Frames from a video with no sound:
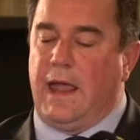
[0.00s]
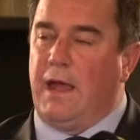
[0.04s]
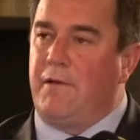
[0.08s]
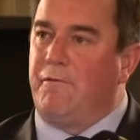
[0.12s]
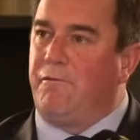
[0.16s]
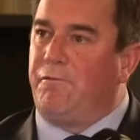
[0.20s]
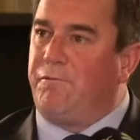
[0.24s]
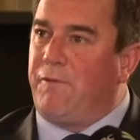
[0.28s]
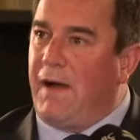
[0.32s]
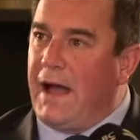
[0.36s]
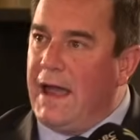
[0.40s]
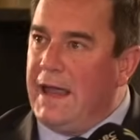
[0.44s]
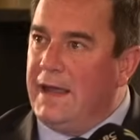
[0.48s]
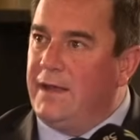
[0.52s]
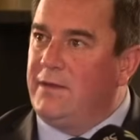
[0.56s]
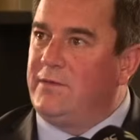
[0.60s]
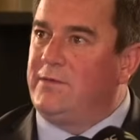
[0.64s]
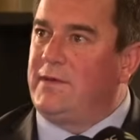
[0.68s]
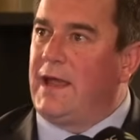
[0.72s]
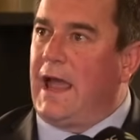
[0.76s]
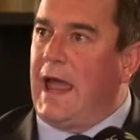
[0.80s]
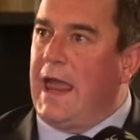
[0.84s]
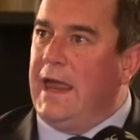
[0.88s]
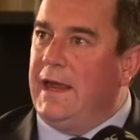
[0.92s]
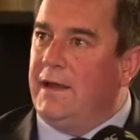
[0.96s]

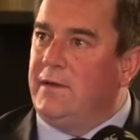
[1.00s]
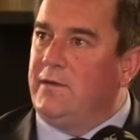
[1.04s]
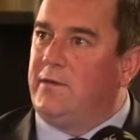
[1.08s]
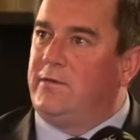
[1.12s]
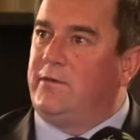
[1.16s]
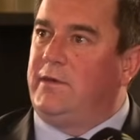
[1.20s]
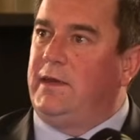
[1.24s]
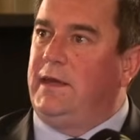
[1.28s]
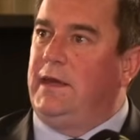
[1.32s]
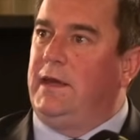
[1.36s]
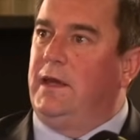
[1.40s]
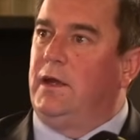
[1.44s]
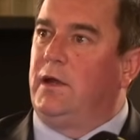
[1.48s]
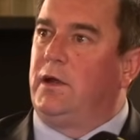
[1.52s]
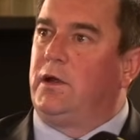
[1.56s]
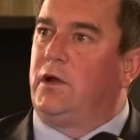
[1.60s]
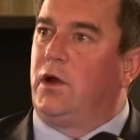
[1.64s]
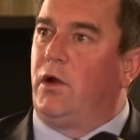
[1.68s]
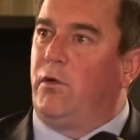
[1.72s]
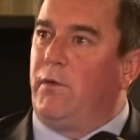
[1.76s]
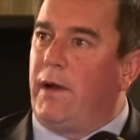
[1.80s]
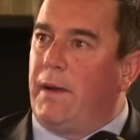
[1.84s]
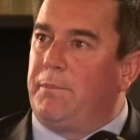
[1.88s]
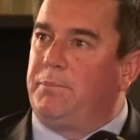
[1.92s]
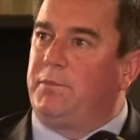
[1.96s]
fires ANC
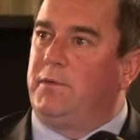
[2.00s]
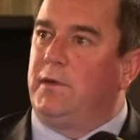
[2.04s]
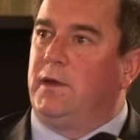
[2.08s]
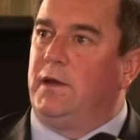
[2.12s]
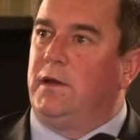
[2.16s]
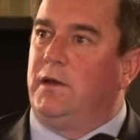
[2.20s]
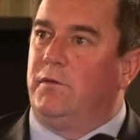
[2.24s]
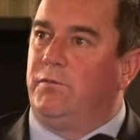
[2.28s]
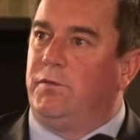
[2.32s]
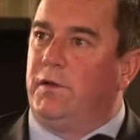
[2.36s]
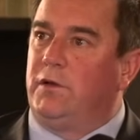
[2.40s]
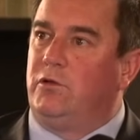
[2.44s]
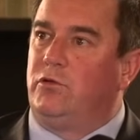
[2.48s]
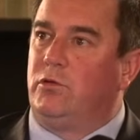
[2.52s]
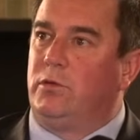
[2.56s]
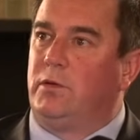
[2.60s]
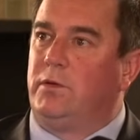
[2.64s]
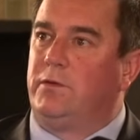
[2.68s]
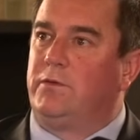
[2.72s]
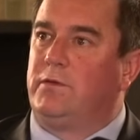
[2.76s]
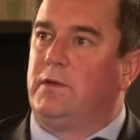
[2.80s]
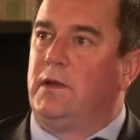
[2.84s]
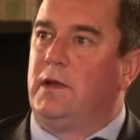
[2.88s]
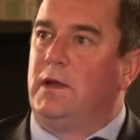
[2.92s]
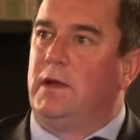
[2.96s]
corrupt
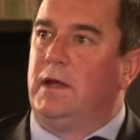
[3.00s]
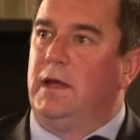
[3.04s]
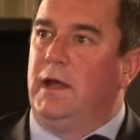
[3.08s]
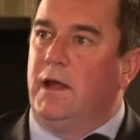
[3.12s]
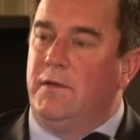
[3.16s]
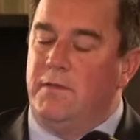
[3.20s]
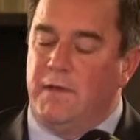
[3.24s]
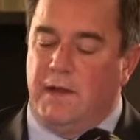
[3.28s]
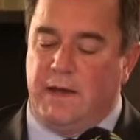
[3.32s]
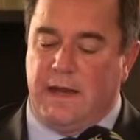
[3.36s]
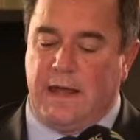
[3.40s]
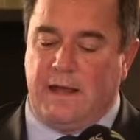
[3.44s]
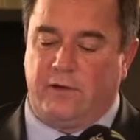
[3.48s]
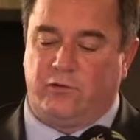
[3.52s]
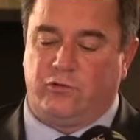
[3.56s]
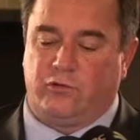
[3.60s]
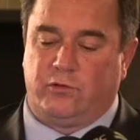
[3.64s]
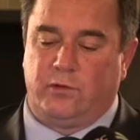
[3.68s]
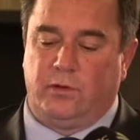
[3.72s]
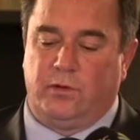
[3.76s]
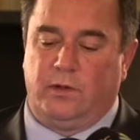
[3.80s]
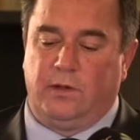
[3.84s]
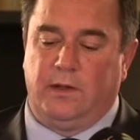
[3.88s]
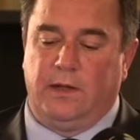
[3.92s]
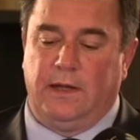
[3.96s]
individuals in the
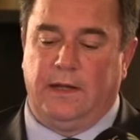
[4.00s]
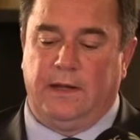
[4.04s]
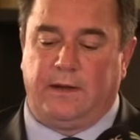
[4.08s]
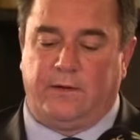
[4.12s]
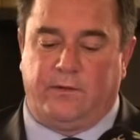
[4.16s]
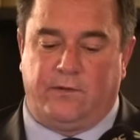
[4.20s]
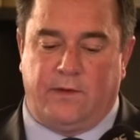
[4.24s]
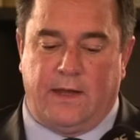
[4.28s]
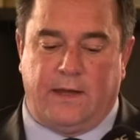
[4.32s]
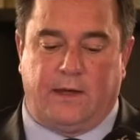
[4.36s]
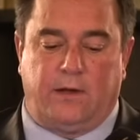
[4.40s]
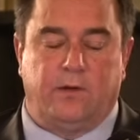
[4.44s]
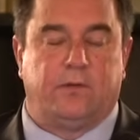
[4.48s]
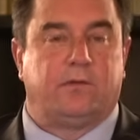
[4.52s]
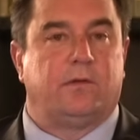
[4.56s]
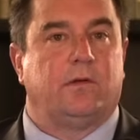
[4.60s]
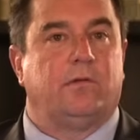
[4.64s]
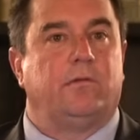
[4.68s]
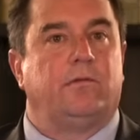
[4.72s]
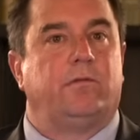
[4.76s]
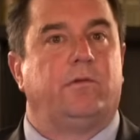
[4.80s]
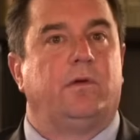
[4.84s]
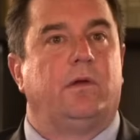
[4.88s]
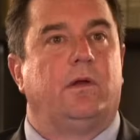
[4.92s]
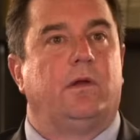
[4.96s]
national
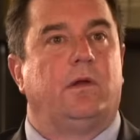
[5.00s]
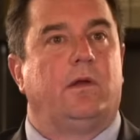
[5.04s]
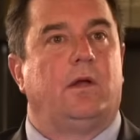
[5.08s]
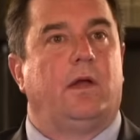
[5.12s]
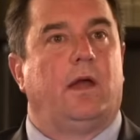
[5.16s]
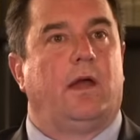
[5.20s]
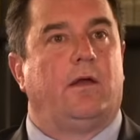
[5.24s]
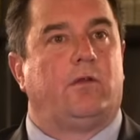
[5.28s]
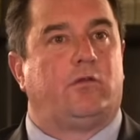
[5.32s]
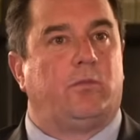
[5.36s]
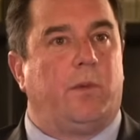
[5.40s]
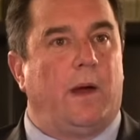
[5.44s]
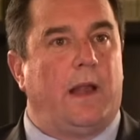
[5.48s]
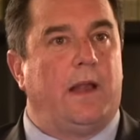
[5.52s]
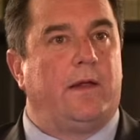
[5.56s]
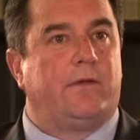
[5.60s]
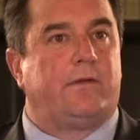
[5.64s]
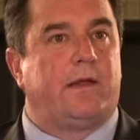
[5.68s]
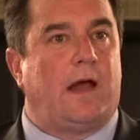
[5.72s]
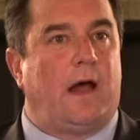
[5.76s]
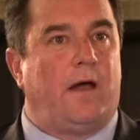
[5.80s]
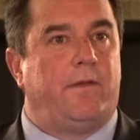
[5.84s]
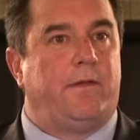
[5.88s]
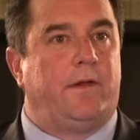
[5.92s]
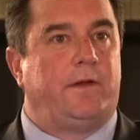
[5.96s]
executive, as well as
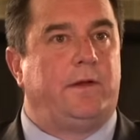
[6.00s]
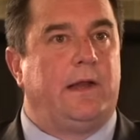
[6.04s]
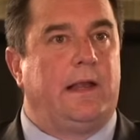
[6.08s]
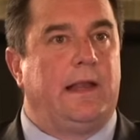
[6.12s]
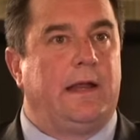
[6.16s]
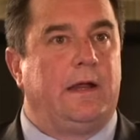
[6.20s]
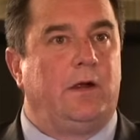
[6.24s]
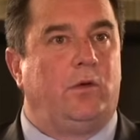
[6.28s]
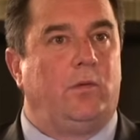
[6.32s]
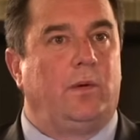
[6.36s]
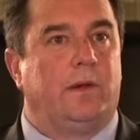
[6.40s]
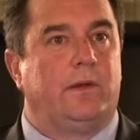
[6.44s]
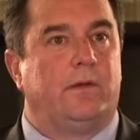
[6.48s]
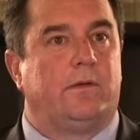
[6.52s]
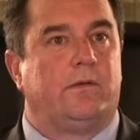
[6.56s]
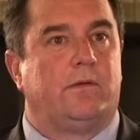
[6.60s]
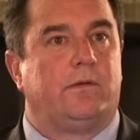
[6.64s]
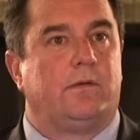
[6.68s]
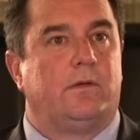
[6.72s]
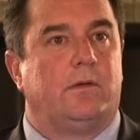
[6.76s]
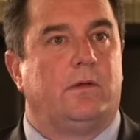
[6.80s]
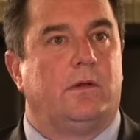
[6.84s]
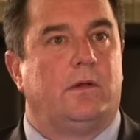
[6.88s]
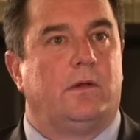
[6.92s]
other delinquents.